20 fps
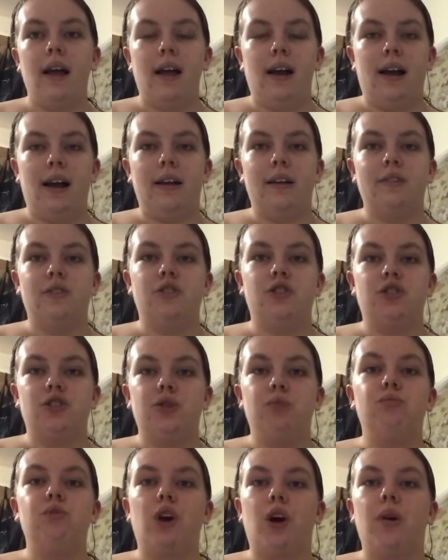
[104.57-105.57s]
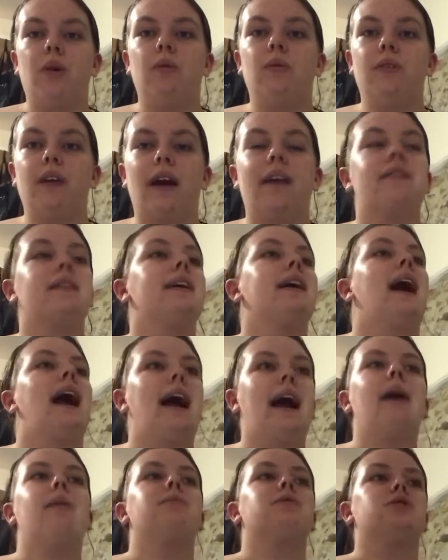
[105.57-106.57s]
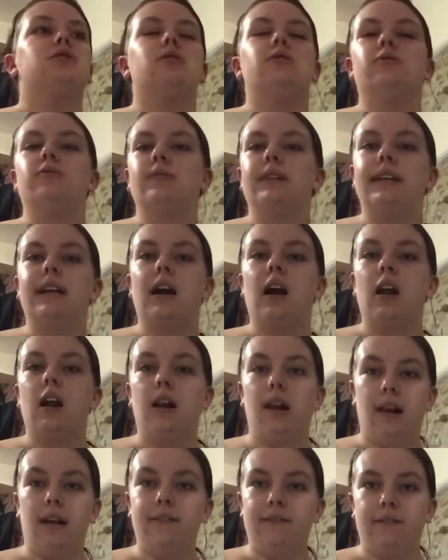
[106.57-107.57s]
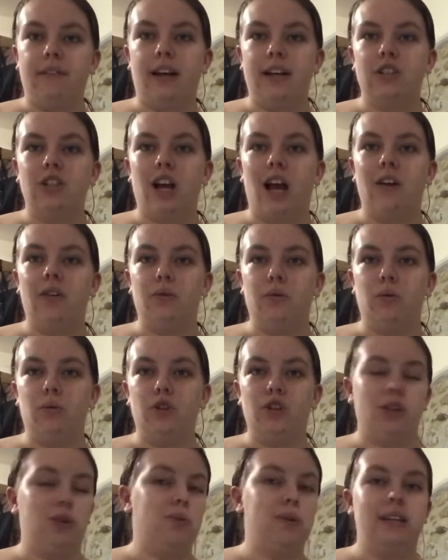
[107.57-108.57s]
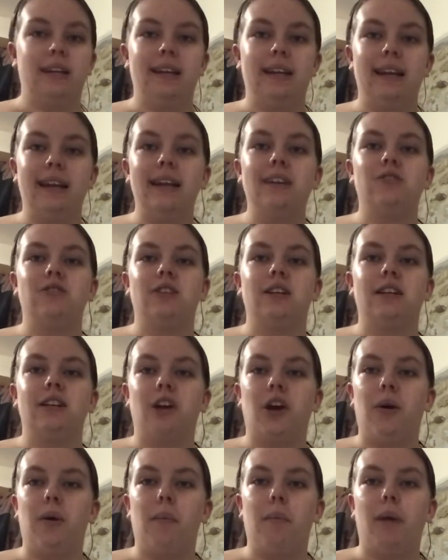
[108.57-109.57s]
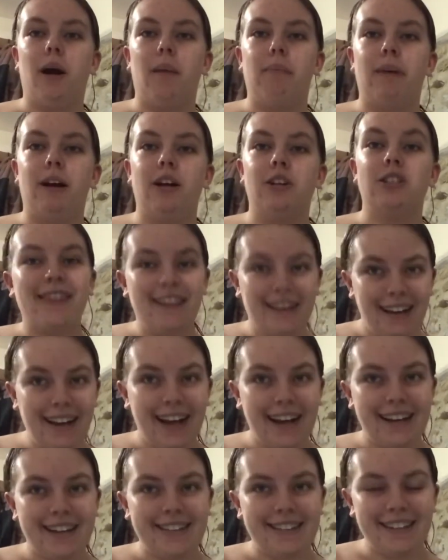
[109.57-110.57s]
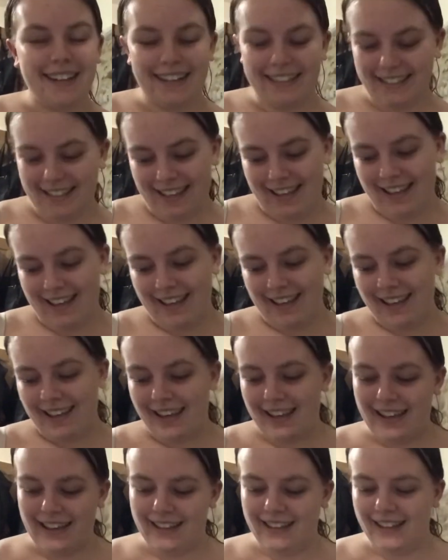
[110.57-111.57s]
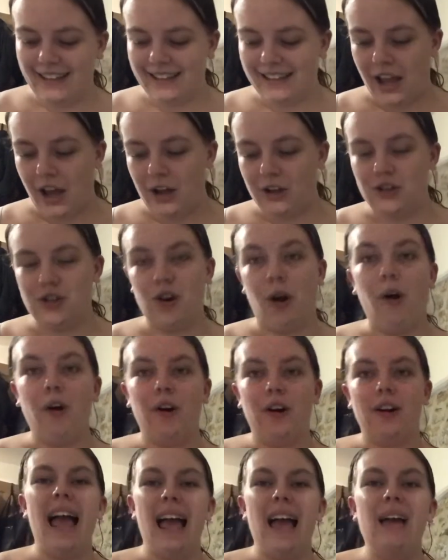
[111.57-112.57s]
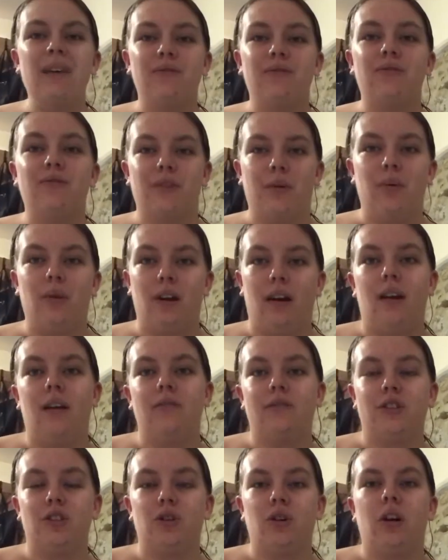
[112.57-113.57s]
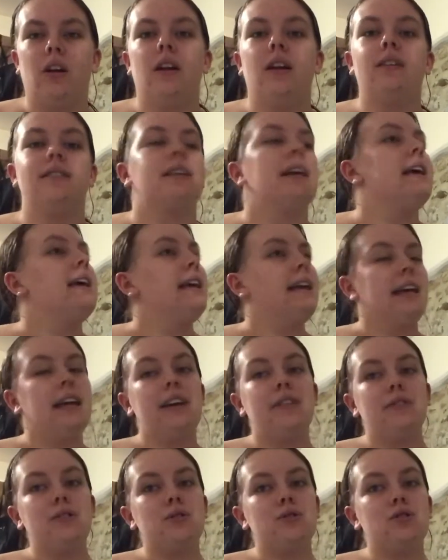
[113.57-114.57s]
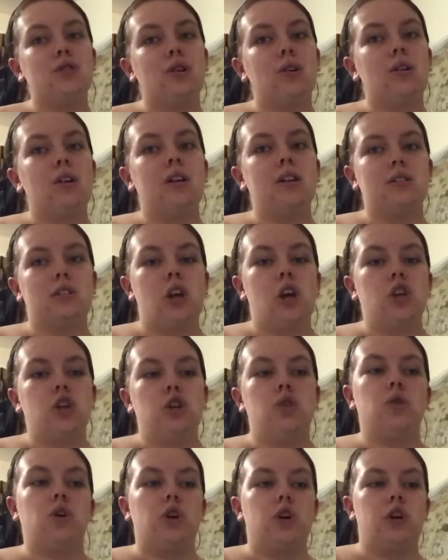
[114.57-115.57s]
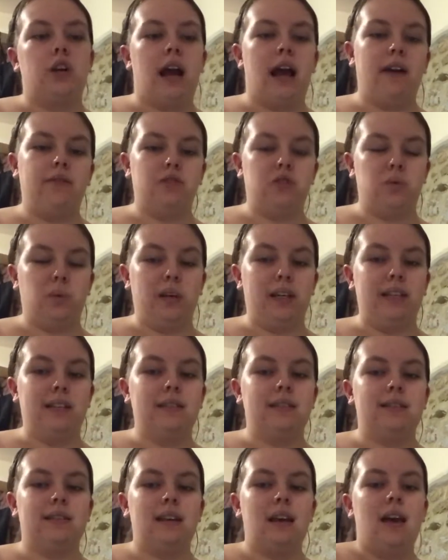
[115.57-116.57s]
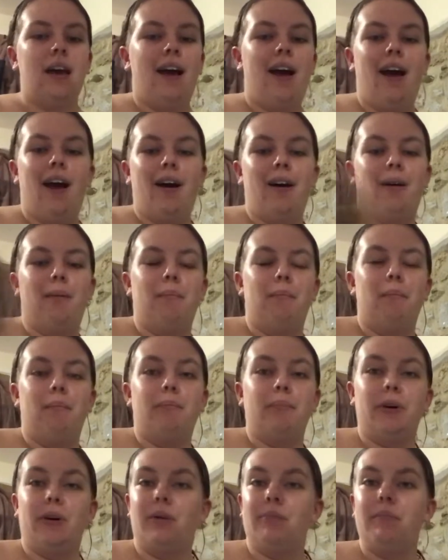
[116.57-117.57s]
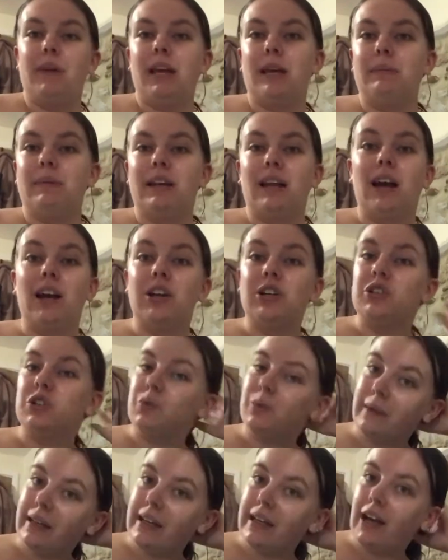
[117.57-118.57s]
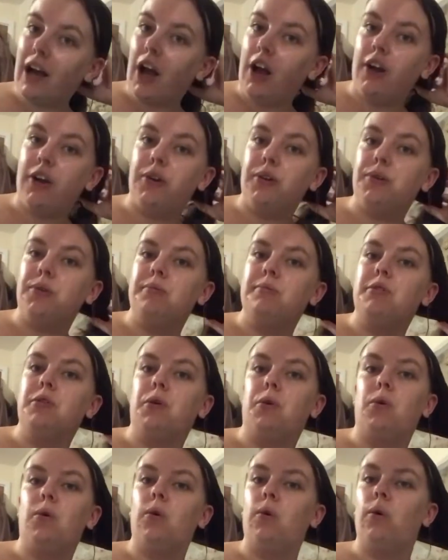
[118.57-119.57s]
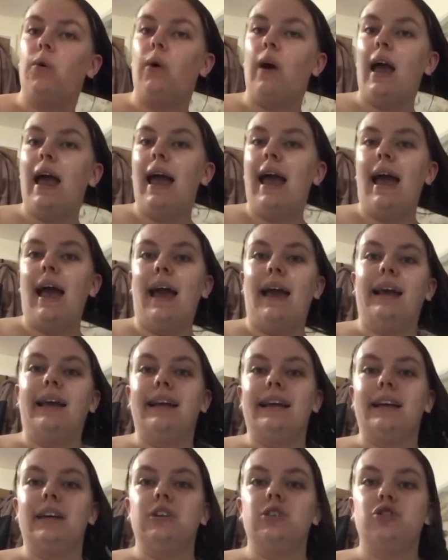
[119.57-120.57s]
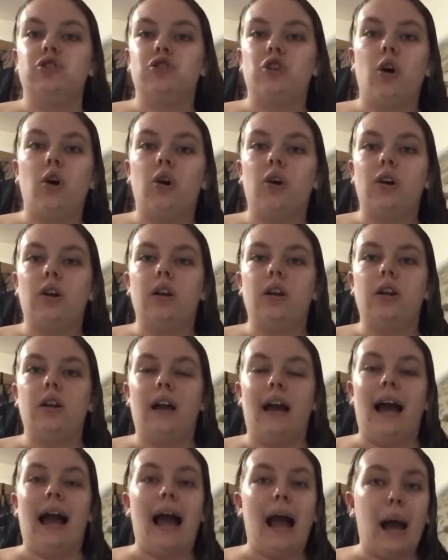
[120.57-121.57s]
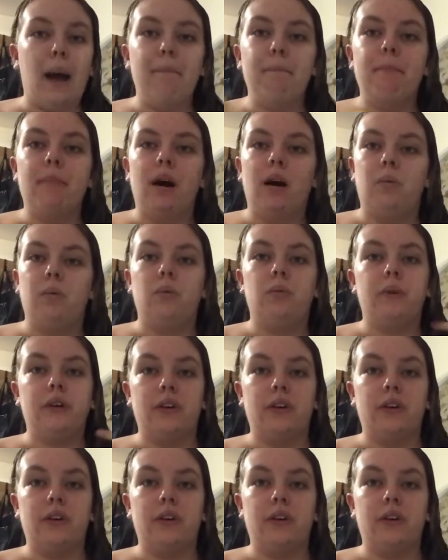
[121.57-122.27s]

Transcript: and you know that they absolutely love that channel, you can literally go and buy merch. The next idea is chocolate. Everyone loves chocolates. If not chocolates, you could have sweets. But maybe like a sweet cone or a chocolate like hamper will be